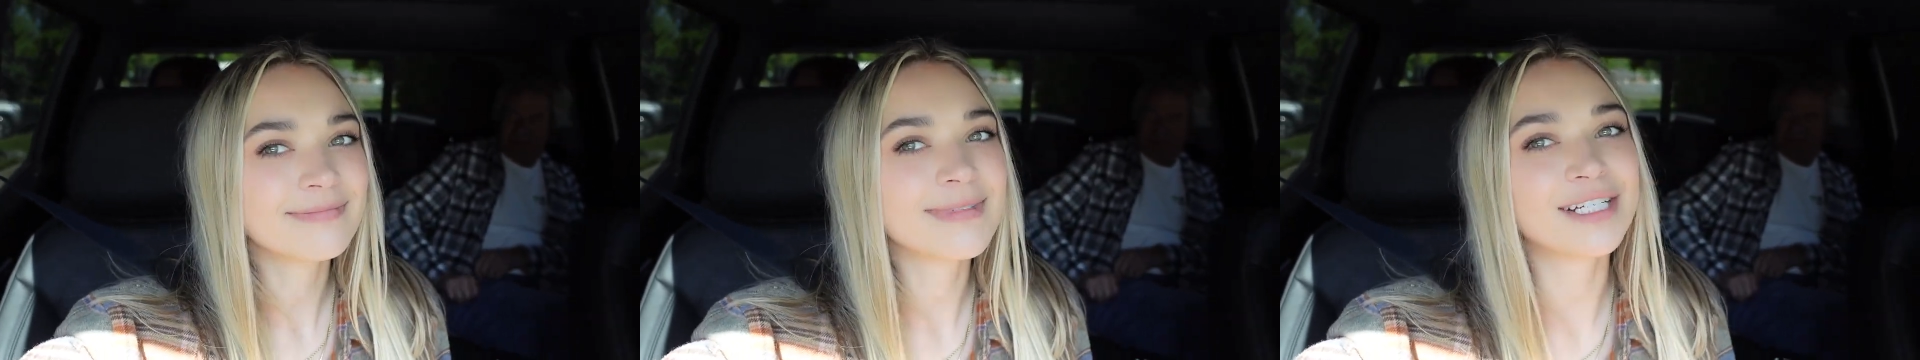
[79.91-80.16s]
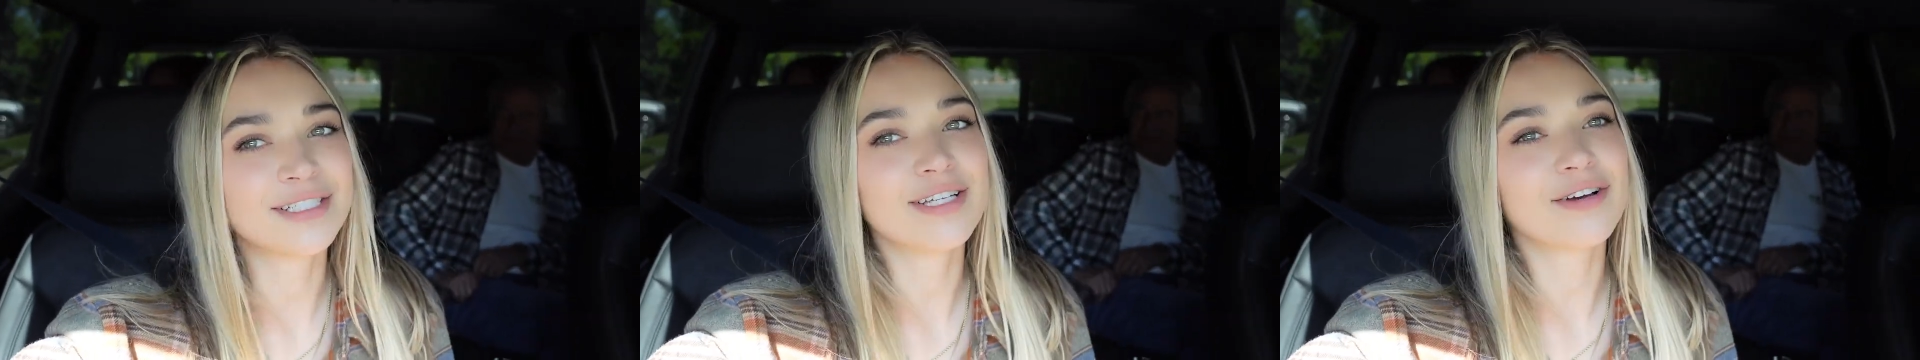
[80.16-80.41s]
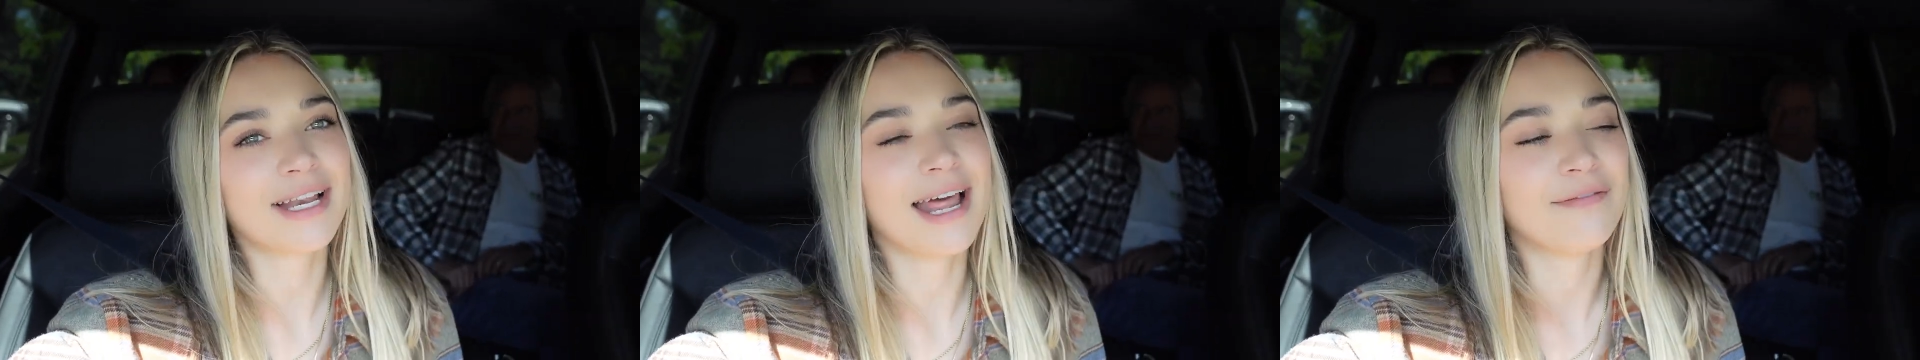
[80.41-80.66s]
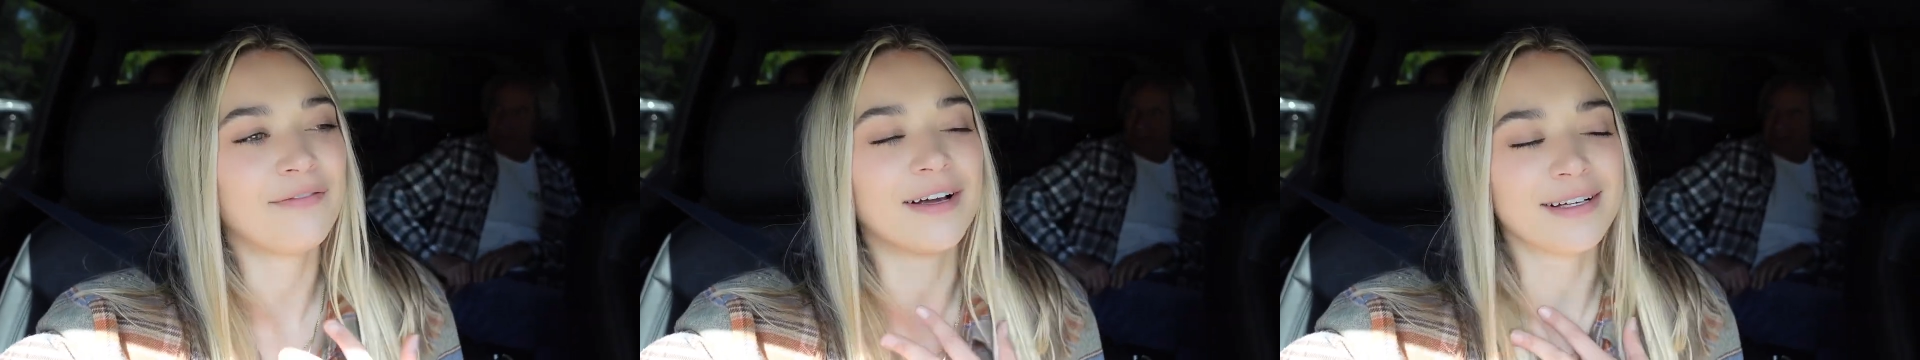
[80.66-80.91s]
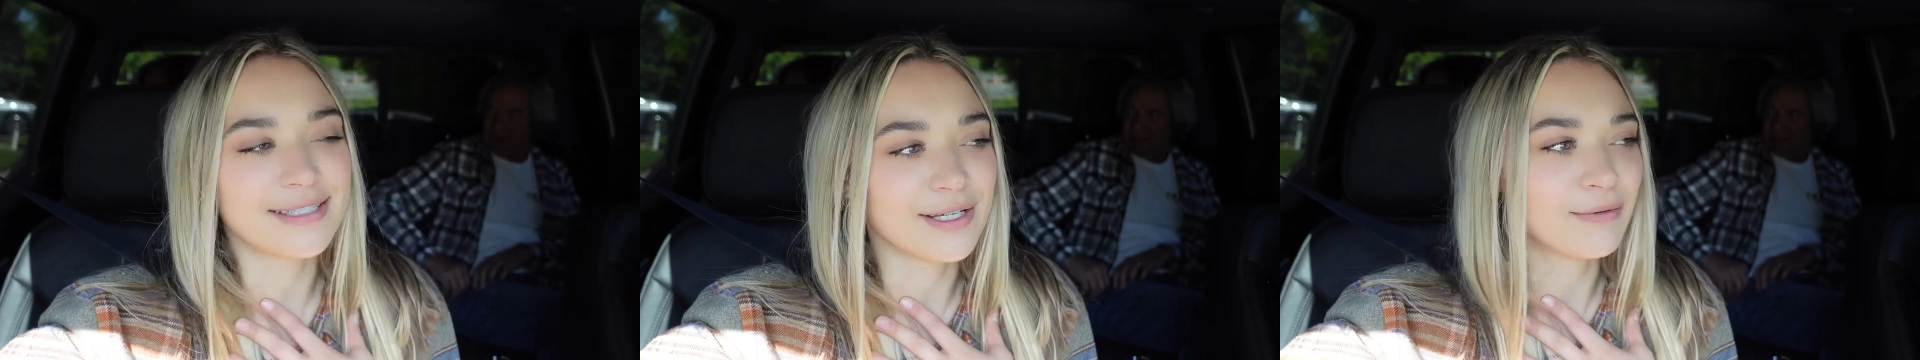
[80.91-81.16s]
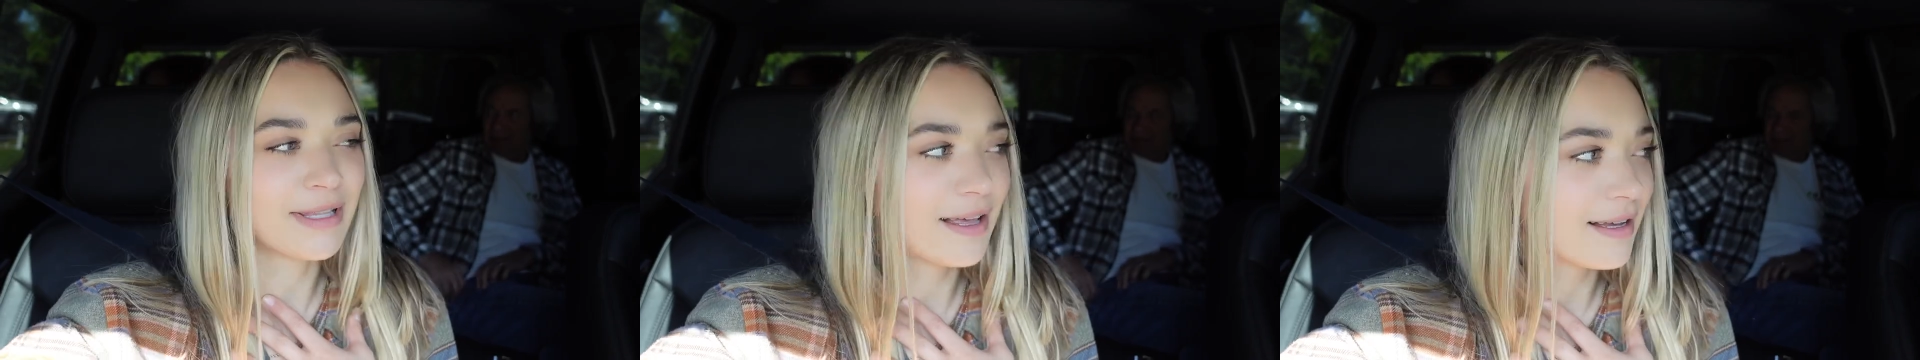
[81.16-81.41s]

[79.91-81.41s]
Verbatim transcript: they're still gonna have fun because they're with